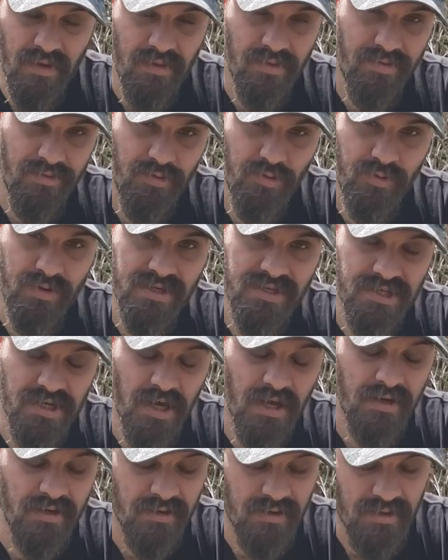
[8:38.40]
through each
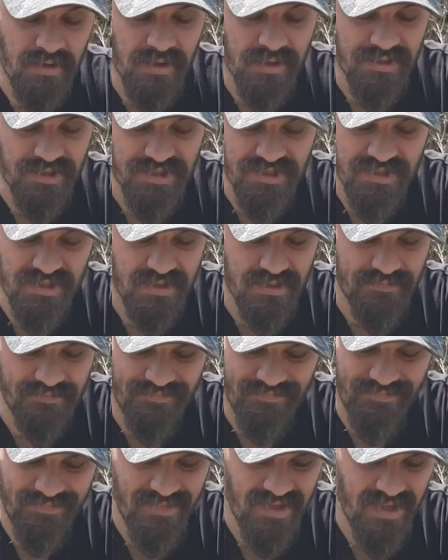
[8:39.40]
gun, just to
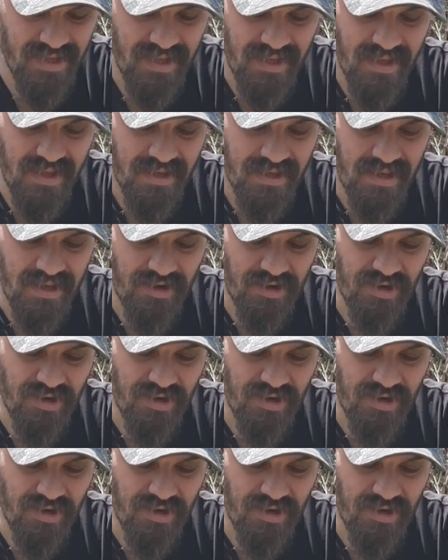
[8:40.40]
get